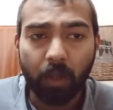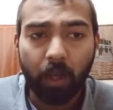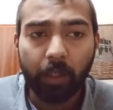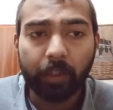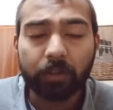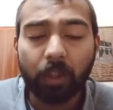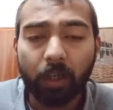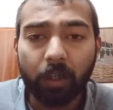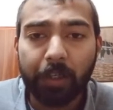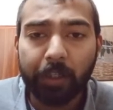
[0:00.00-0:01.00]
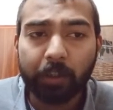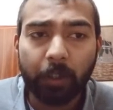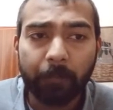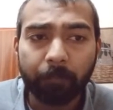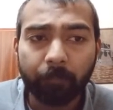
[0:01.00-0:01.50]
Acidic
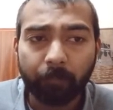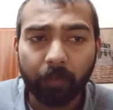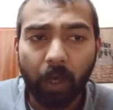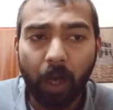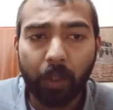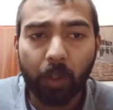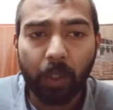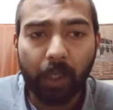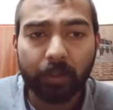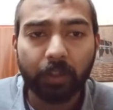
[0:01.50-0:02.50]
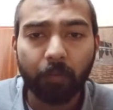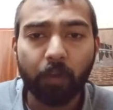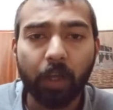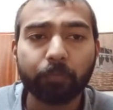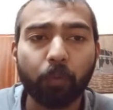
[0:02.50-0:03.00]
condition hydrolyze the
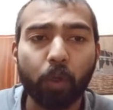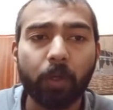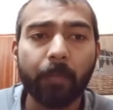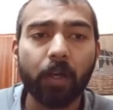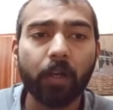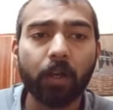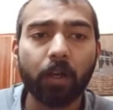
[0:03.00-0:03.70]
flex polymer